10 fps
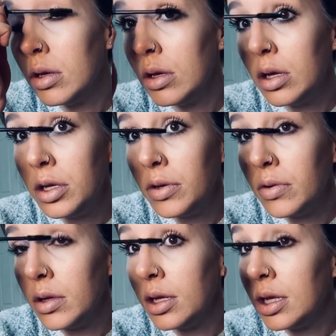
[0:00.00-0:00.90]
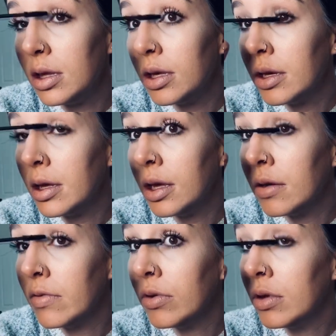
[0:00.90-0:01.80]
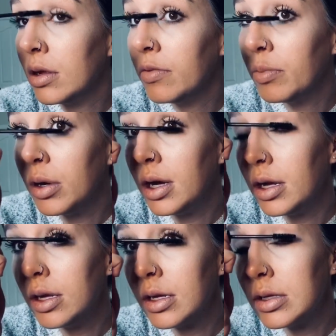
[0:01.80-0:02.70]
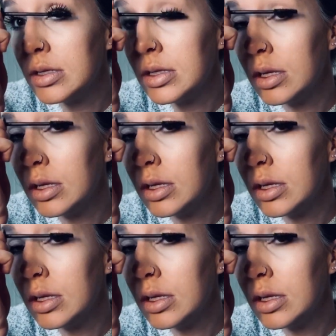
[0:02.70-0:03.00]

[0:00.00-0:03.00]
And you only need like a handful of products.